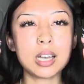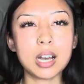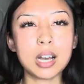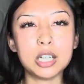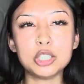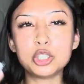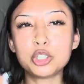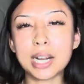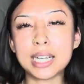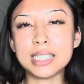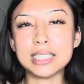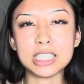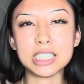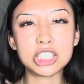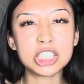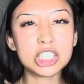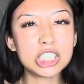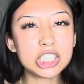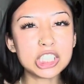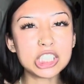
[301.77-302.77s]
a
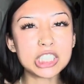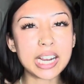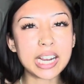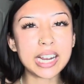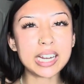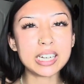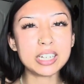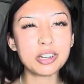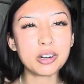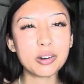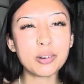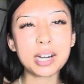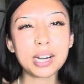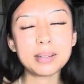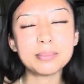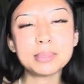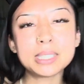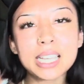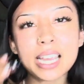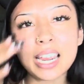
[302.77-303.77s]
transition shade, you know what
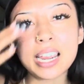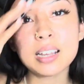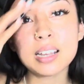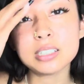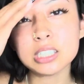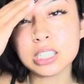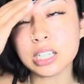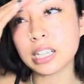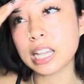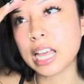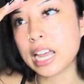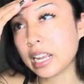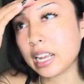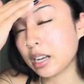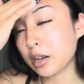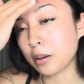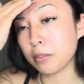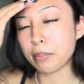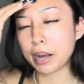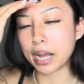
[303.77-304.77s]
I'm saying, to
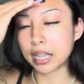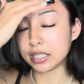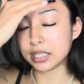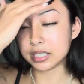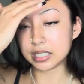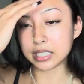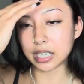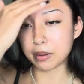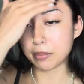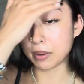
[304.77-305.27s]
like balance out